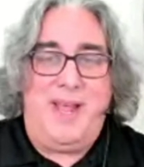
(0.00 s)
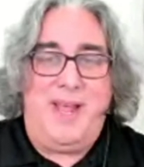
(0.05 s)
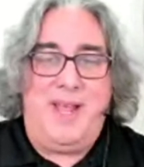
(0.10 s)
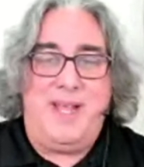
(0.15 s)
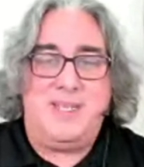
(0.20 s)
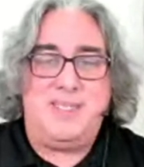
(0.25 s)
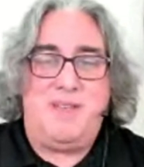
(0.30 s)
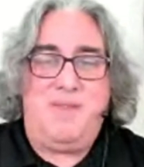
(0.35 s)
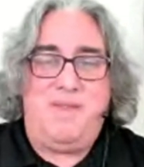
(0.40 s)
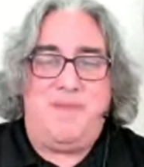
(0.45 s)

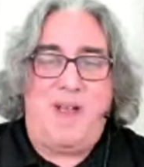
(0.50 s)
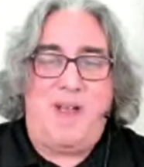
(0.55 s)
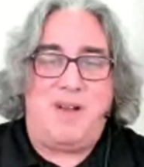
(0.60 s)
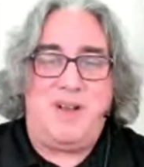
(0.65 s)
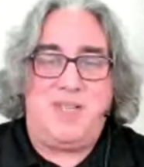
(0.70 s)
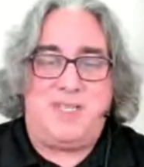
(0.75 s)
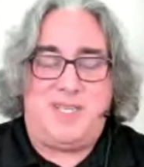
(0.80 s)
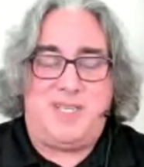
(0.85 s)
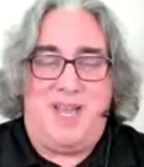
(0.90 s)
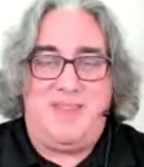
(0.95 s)
is it fair
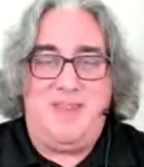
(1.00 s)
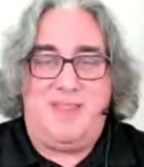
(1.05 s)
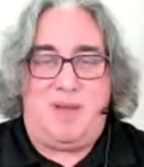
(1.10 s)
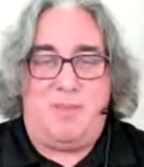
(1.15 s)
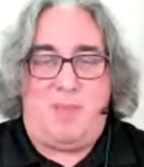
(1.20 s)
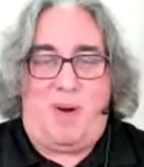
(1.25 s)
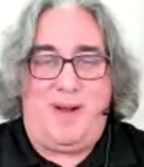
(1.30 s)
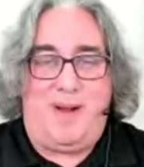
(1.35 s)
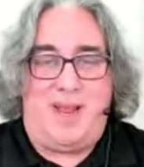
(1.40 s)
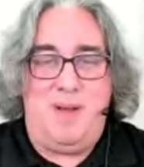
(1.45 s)
to say that the
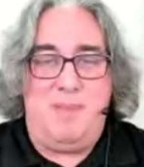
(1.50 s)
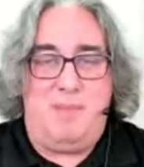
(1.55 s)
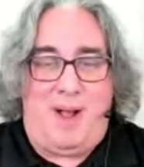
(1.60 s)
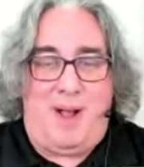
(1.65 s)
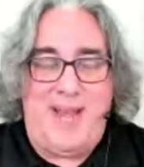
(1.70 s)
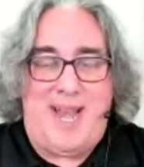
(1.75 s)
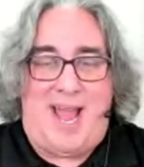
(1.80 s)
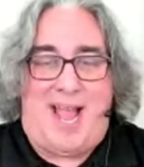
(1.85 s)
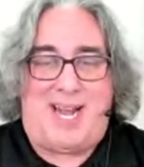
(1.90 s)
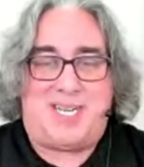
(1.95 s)
market
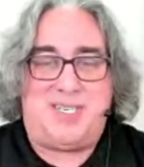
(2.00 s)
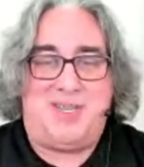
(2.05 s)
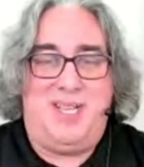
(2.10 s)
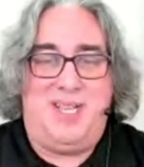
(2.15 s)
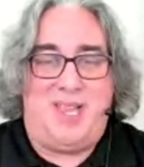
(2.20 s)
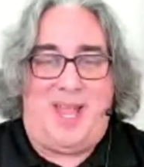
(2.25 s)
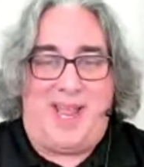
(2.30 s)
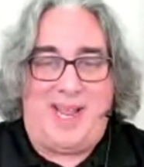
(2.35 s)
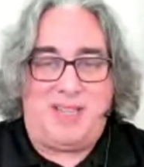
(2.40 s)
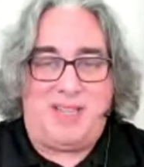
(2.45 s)
might actually
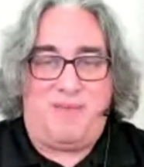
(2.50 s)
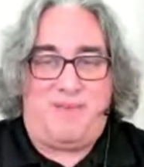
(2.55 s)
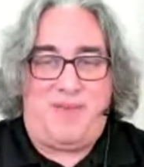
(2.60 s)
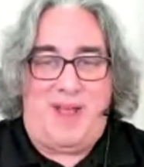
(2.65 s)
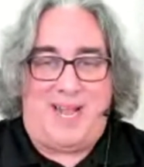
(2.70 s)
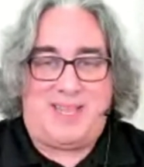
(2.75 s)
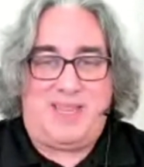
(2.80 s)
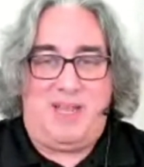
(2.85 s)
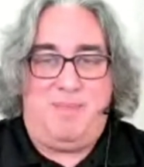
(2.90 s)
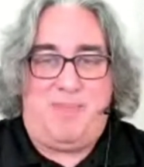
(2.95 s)
like the
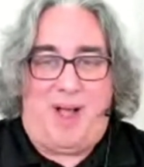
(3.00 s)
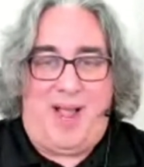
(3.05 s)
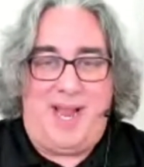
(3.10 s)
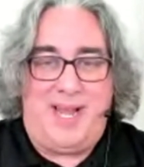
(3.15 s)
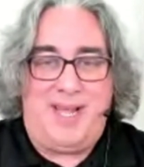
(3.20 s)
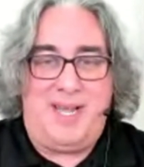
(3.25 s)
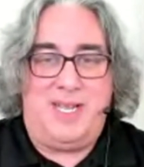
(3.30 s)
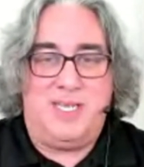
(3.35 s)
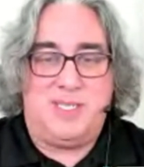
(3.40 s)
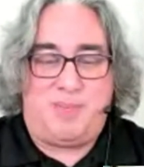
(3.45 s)
fact that
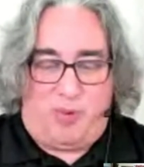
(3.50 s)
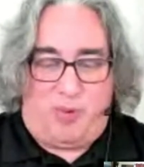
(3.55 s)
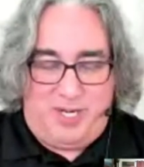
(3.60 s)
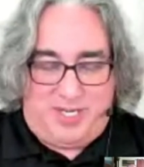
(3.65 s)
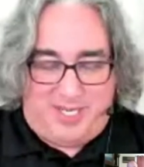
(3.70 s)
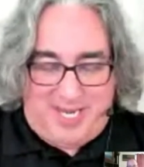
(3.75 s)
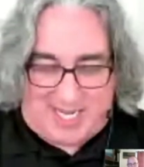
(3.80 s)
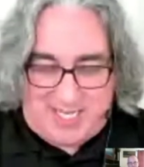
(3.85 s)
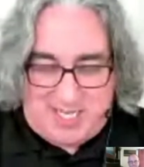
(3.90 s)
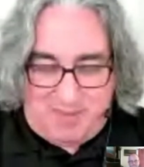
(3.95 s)
Biden is
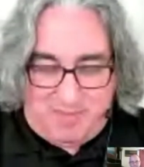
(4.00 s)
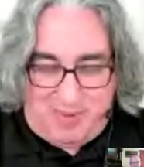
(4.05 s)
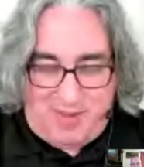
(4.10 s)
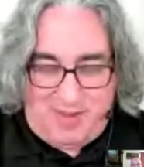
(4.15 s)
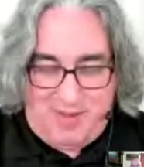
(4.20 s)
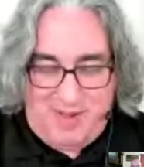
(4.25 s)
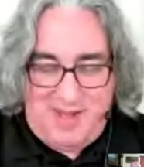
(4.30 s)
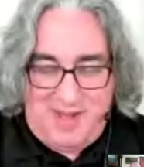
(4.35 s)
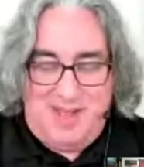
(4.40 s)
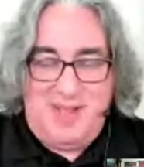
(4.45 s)

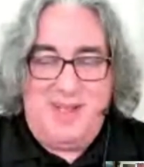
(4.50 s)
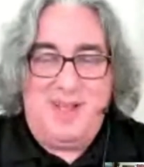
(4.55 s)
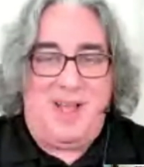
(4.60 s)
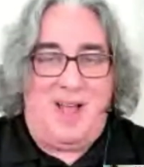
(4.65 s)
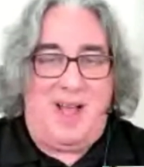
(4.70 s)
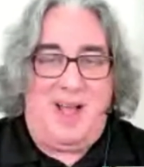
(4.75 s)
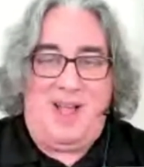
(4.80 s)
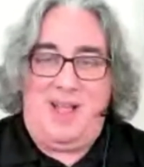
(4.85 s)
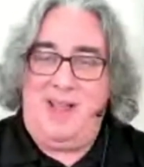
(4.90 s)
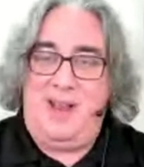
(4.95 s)
predictable
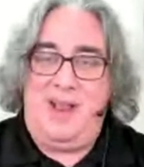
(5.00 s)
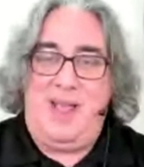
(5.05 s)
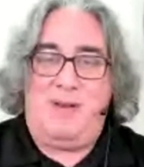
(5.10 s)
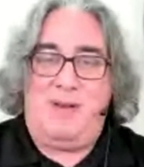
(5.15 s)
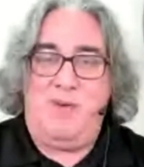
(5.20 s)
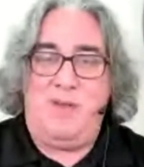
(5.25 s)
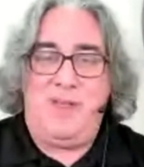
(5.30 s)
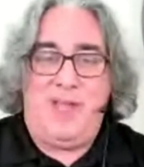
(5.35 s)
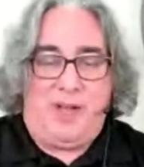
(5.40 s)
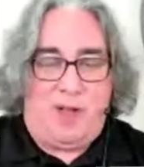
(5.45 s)
and
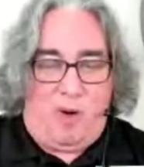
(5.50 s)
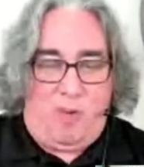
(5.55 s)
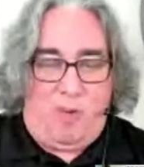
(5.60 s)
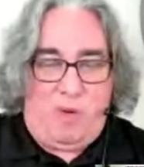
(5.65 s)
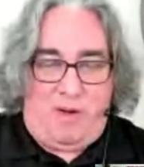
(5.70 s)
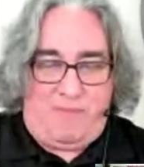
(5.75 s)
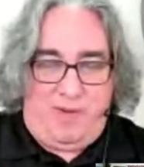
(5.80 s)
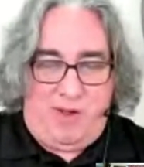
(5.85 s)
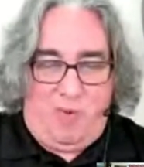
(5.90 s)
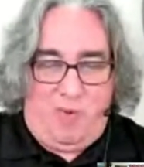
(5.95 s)
really go
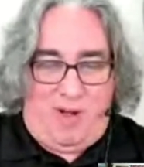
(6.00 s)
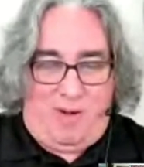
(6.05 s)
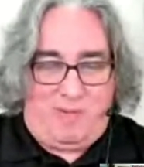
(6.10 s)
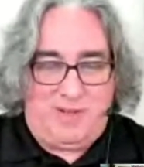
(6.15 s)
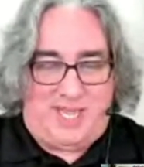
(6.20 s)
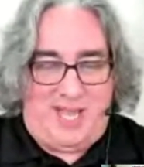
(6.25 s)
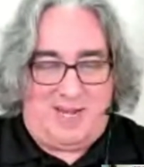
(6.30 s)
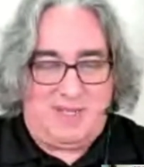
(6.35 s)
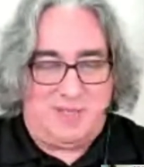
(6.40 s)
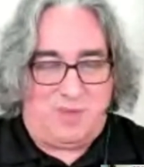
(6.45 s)
wherever you want
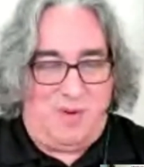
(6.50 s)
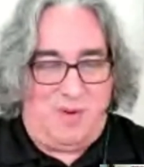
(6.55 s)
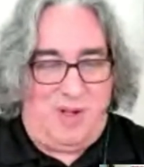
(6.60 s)
with that as